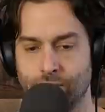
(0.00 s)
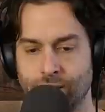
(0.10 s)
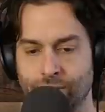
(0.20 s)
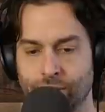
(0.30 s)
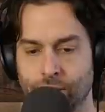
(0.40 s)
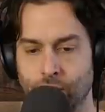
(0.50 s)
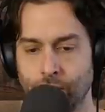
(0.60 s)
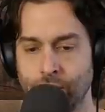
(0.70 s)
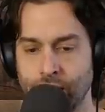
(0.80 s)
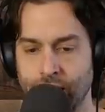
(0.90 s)
around the
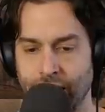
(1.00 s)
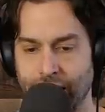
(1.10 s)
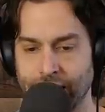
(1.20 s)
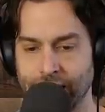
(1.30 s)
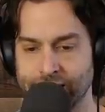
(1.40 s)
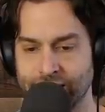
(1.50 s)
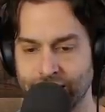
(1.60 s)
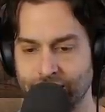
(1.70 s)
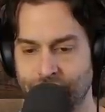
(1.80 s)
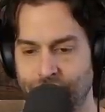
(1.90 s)
globe and
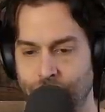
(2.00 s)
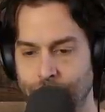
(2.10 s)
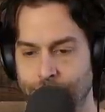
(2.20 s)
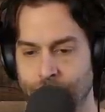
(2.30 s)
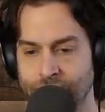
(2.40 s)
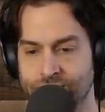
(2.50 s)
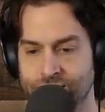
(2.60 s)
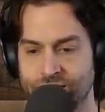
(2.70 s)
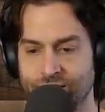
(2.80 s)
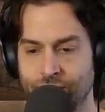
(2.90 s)
incentives for employees to
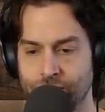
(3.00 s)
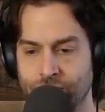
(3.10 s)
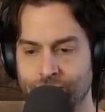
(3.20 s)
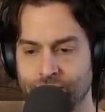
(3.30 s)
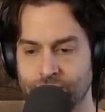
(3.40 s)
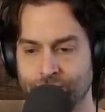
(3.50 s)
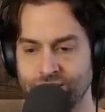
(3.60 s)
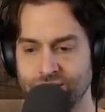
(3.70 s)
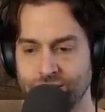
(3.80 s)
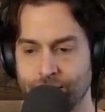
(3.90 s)
save on travel
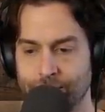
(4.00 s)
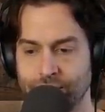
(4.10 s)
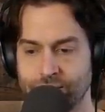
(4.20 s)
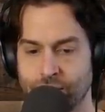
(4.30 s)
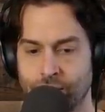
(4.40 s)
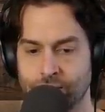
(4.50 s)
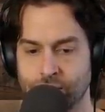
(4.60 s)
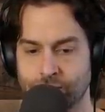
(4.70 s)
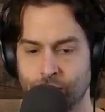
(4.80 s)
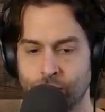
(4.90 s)
expenses. Companies large
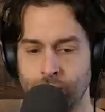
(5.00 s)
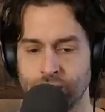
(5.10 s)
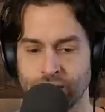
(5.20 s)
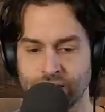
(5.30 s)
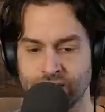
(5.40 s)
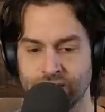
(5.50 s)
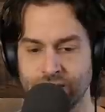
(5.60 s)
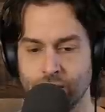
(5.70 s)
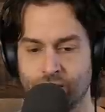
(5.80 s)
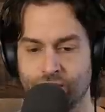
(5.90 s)
and small
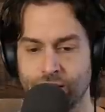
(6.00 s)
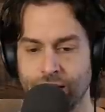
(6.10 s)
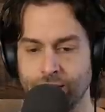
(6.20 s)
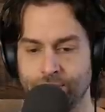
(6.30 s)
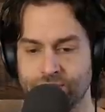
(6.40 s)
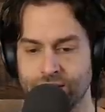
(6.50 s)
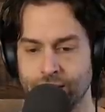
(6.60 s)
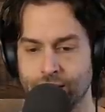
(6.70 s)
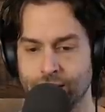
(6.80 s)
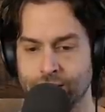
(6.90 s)
see over
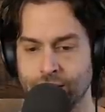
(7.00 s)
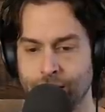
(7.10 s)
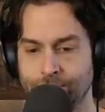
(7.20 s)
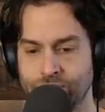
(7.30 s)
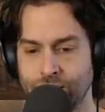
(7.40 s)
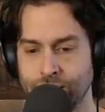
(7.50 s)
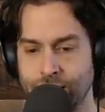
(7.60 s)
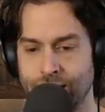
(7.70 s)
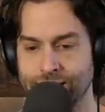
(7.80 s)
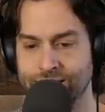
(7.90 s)
90% adoption
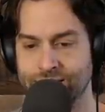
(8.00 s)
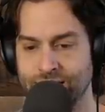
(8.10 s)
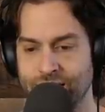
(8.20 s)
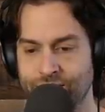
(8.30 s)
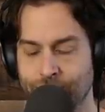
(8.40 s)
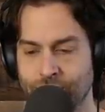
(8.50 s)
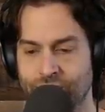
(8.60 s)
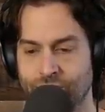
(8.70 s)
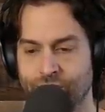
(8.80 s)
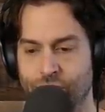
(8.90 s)
and save up to
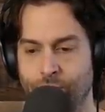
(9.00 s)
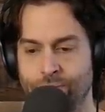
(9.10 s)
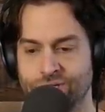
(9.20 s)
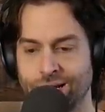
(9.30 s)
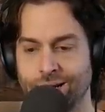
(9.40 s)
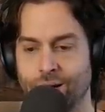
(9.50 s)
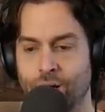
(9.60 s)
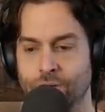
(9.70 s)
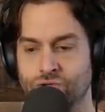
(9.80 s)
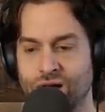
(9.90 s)
34%
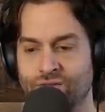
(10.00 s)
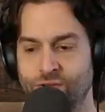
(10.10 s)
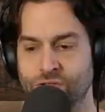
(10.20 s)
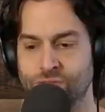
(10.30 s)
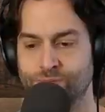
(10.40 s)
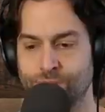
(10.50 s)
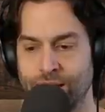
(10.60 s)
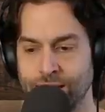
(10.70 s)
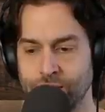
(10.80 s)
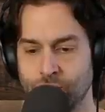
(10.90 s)
on travel
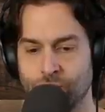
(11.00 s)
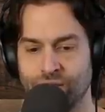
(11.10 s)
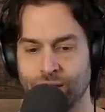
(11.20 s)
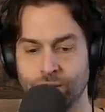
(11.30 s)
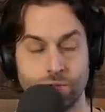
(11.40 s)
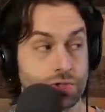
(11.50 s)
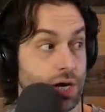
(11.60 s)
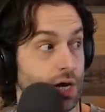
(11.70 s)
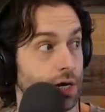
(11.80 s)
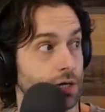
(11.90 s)
spend when they use
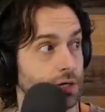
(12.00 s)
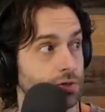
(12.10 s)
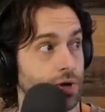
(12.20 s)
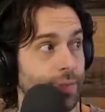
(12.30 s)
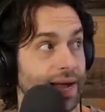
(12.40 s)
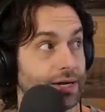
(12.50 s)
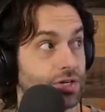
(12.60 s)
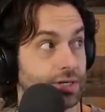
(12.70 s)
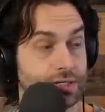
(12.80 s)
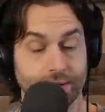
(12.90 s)

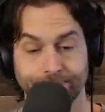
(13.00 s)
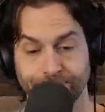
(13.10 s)
TripActions.